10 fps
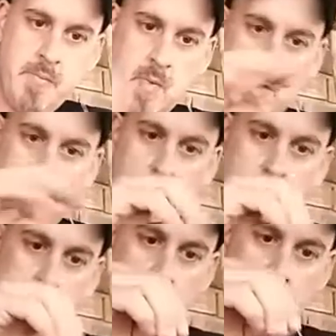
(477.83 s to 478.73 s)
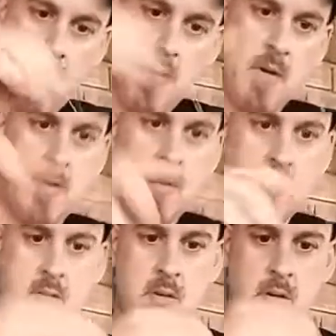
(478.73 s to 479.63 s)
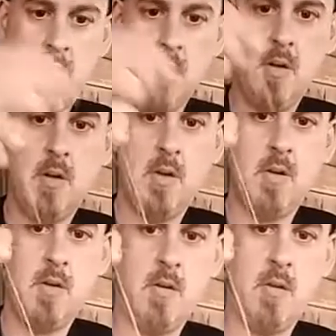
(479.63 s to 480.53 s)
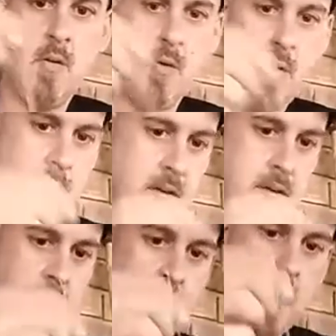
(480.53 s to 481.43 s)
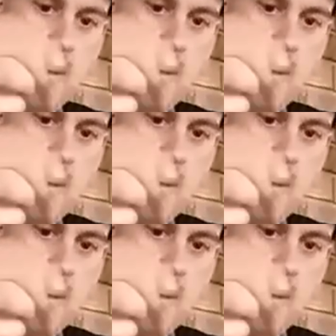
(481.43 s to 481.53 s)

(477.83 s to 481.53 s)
where you can just, you don't even have to cut it off, you can